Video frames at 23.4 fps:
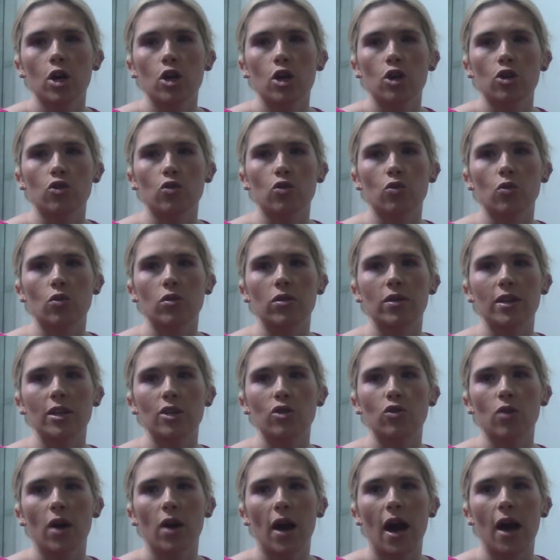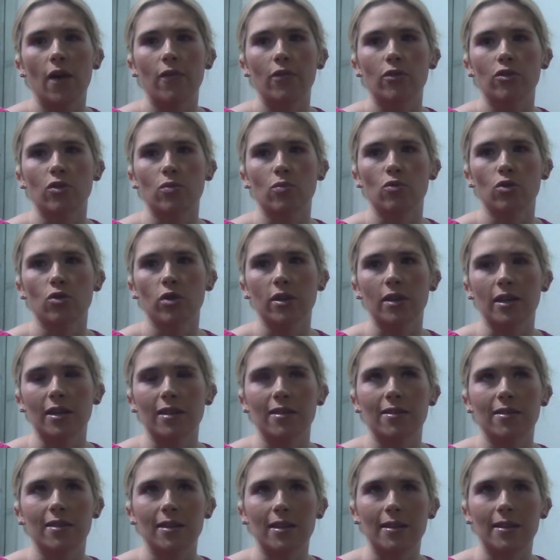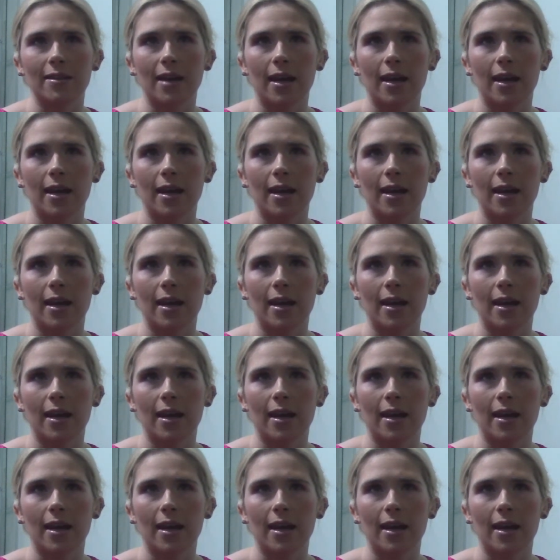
So they do have some really nice teas.